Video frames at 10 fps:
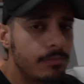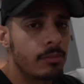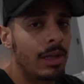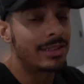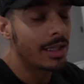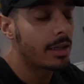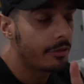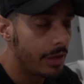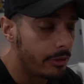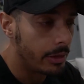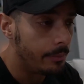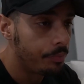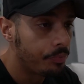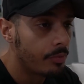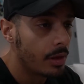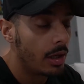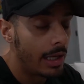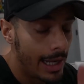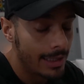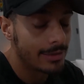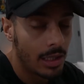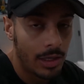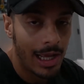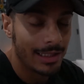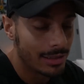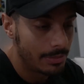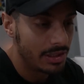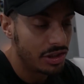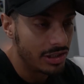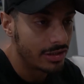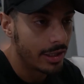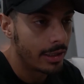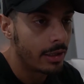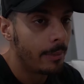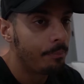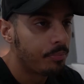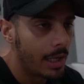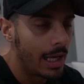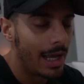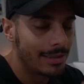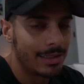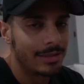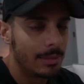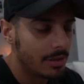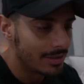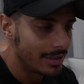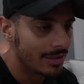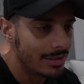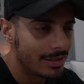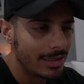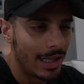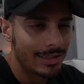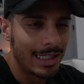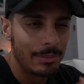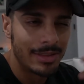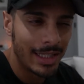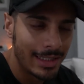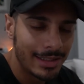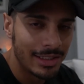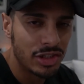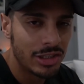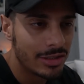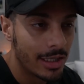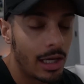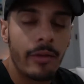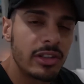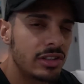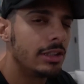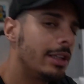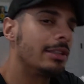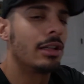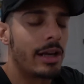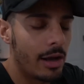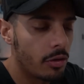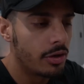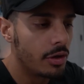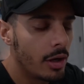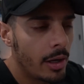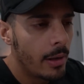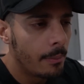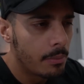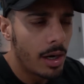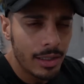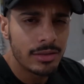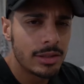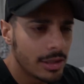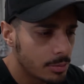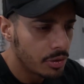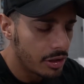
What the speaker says: My second favorite, hands down, has to be the cheesecake. It has that same consistency, that same taste as cheesecake. Obviously, it tastes a lot healthier, but honestly, it tastes pretty